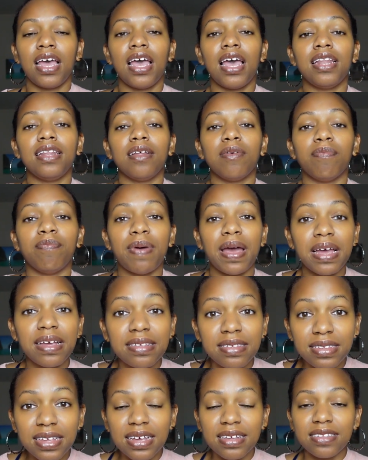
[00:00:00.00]
and the
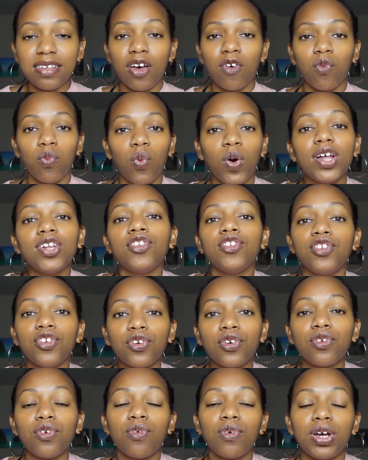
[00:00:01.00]
basics of what
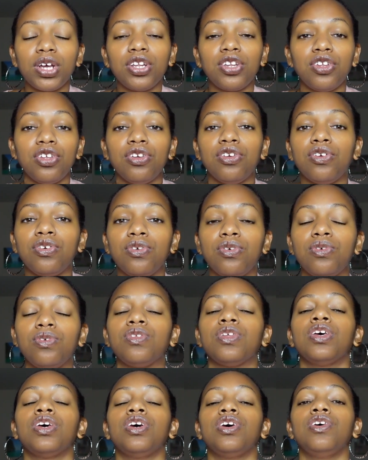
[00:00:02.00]
you're going to use